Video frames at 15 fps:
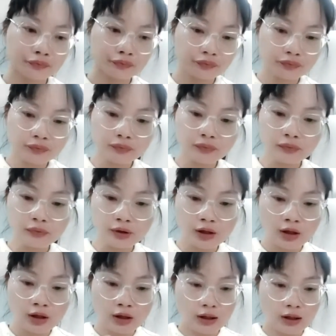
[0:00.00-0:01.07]
This
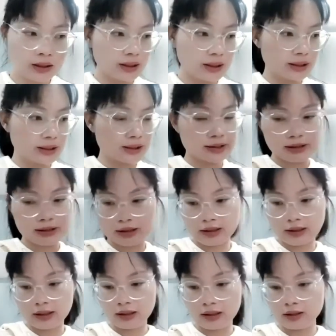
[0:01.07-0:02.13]
is,
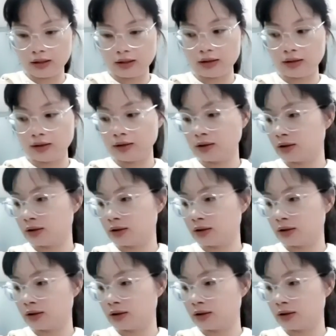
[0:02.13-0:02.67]
and